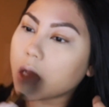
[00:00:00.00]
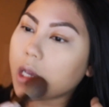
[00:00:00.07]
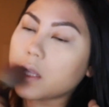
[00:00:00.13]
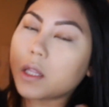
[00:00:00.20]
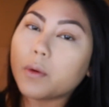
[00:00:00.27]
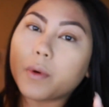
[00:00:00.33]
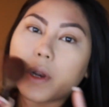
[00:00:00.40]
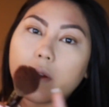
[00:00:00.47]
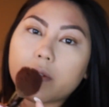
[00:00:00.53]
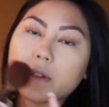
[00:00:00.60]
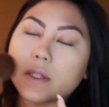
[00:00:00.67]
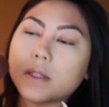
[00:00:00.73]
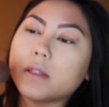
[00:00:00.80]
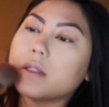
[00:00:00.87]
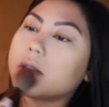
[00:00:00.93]
And then whatever's
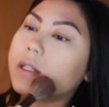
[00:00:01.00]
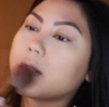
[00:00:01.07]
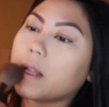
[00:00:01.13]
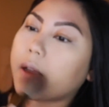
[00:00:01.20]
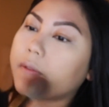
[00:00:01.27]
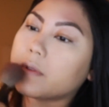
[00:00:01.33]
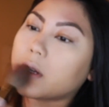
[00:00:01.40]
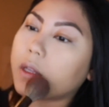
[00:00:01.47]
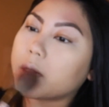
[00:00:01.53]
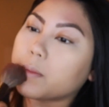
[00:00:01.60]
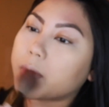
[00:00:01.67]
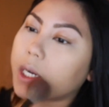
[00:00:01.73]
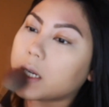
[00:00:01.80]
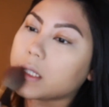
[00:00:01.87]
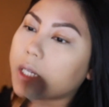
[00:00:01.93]
left on the
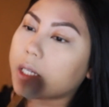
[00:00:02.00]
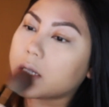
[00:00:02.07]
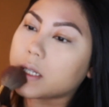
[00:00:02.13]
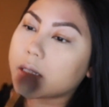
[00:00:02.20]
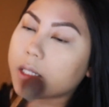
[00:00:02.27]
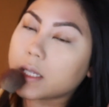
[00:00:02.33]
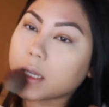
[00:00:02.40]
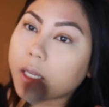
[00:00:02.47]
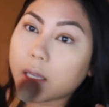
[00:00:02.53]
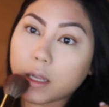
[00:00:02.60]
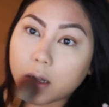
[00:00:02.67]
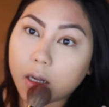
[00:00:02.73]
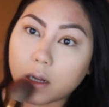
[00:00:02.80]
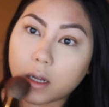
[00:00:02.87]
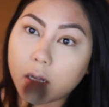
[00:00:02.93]
brush, I just take it
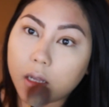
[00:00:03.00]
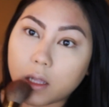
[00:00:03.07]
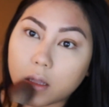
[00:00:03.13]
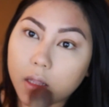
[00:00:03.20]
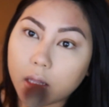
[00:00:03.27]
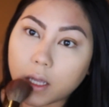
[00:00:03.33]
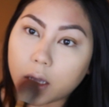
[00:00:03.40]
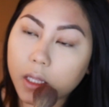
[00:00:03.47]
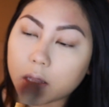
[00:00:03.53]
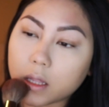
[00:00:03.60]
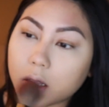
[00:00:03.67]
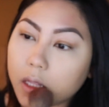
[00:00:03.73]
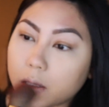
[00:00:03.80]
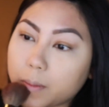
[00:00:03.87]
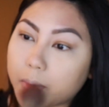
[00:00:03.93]
on like
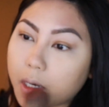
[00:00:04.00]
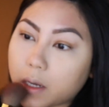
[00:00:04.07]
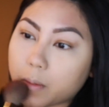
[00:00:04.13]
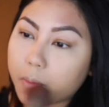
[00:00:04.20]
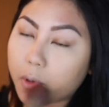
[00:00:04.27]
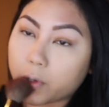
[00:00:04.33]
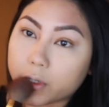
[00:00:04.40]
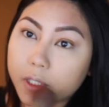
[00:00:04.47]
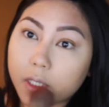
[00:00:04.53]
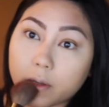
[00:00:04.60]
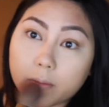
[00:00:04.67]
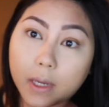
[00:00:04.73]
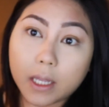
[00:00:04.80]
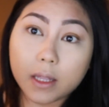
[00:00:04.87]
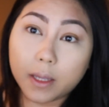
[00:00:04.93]
the bottom portion of
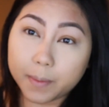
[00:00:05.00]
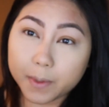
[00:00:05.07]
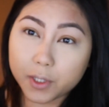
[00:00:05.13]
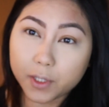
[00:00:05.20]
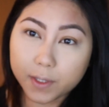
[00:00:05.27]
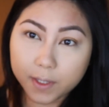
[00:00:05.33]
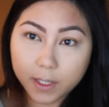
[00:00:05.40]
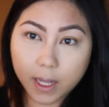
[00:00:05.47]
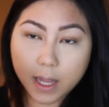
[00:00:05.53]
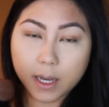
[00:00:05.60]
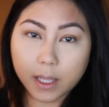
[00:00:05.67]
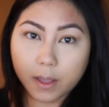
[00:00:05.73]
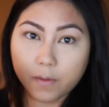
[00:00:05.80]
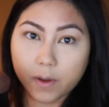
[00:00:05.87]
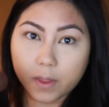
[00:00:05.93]
my lips just to kind of
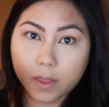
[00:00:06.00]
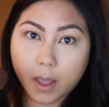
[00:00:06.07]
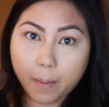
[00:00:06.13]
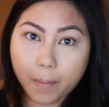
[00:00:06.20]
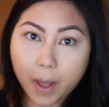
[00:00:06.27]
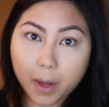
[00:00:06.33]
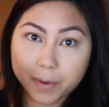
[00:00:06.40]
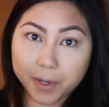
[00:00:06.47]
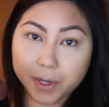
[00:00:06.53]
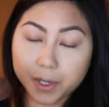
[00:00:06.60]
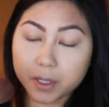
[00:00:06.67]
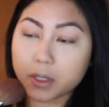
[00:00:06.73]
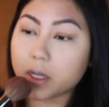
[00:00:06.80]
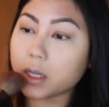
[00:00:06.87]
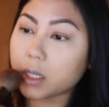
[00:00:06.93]
give it that
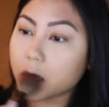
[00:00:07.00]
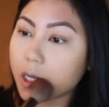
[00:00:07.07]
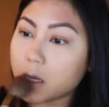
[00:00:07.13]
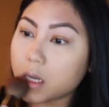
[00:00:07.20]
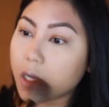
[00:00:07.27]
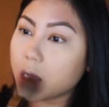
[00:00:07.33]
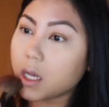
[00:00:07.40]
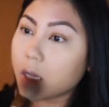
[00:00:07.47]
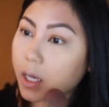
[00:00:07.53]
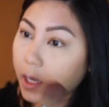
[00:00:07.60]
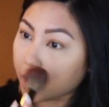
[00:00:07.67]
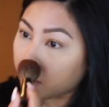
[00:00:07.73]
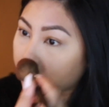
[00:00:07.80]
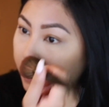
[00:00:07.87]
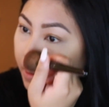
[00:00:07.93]
powderier look.
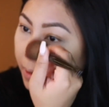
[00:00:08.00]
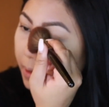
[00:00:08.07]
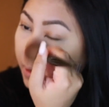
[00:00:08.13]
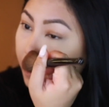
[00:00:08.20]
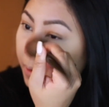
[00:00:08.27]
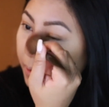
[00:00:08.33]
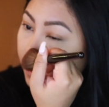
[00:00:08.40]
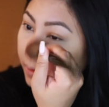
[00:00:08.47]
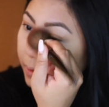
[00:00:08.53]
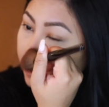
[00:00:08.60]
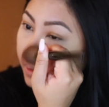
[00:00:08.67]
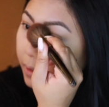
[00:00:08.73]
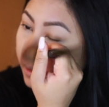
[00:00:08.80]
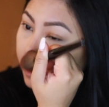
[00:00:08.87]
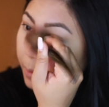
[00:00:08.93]
And then a
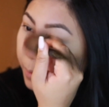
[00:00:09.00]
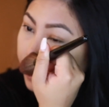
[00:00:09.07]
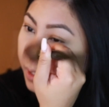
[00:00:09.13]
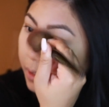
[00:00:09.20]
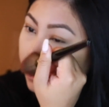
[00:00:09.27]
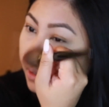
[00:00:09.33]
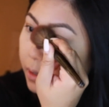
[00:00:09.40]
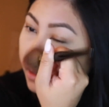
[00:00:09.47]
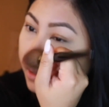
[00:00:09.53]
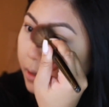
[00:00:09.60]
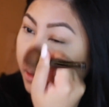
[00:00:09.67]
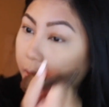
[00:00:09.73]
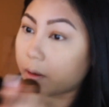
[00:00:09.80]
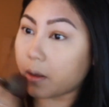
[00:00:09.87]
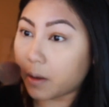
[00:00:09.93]
little bit
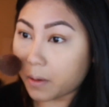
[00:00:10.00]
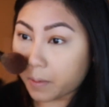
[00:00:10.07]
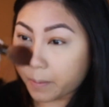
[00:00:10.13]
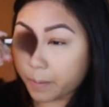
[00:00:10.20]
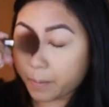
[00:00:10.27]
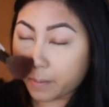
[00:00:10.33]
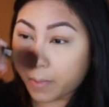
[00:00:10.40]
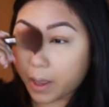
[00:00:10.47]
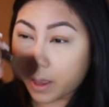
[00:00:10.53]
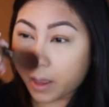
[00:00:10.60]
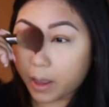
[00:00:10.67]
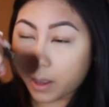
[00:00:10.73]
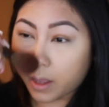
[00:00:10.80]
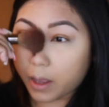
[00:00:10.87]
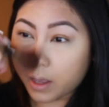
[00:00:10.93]
on
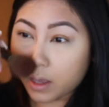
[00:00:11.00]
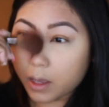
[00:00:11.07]
my